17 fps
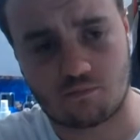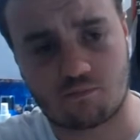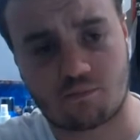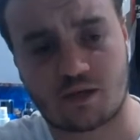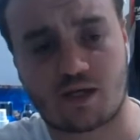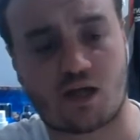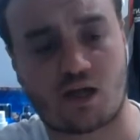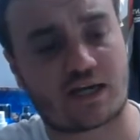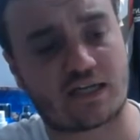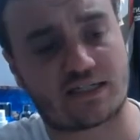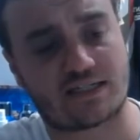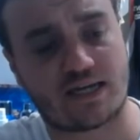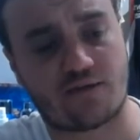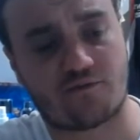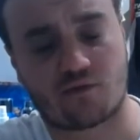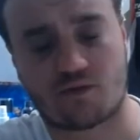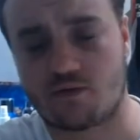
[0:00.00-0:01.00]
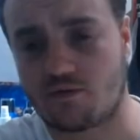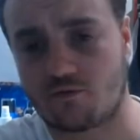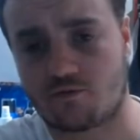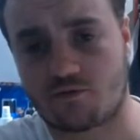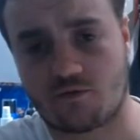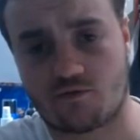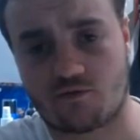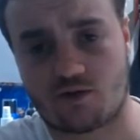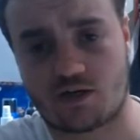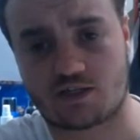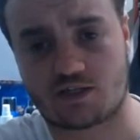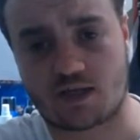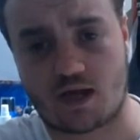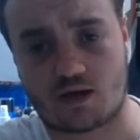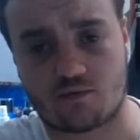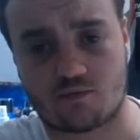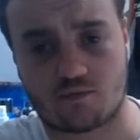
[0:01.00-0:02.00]
But like I said from the very
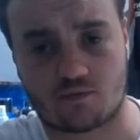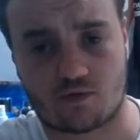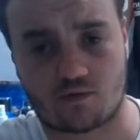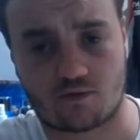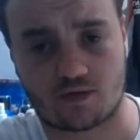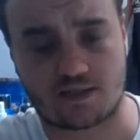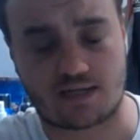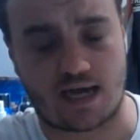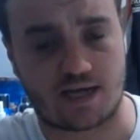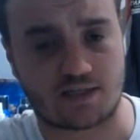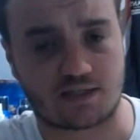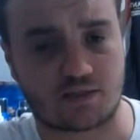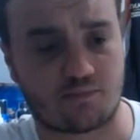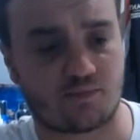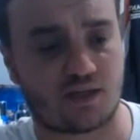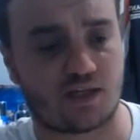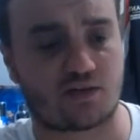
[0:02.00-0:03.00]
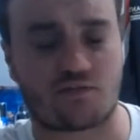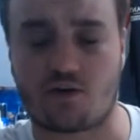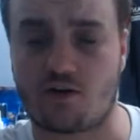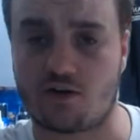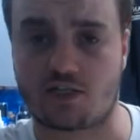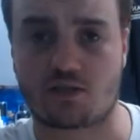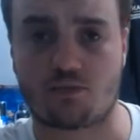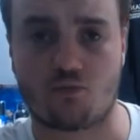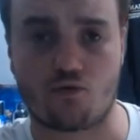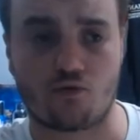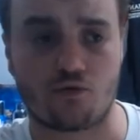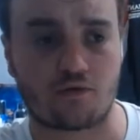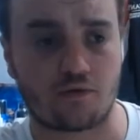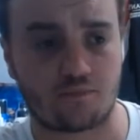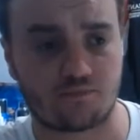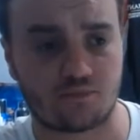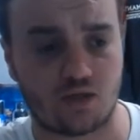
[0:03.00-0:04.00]
start of the taste, it's very
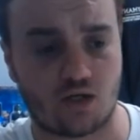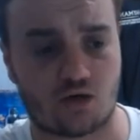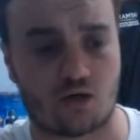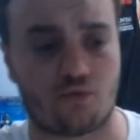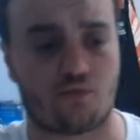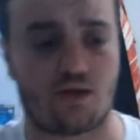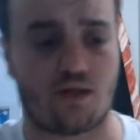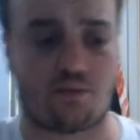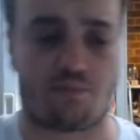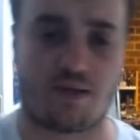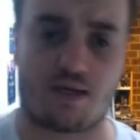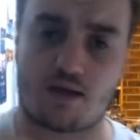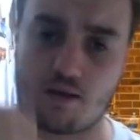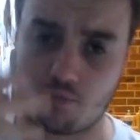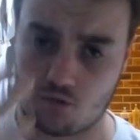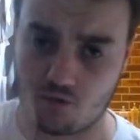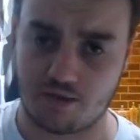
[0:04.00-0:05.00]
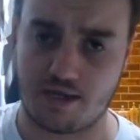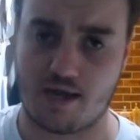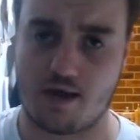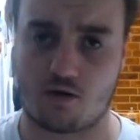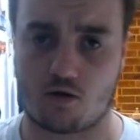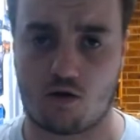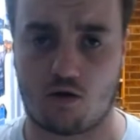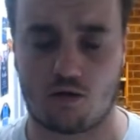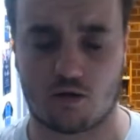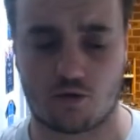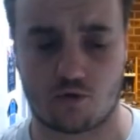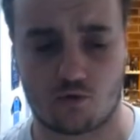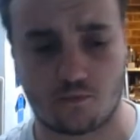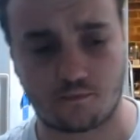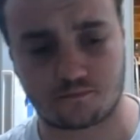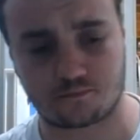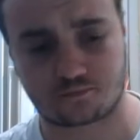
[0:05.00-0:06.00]
smooth. You don't really pick up on the alcohol at all.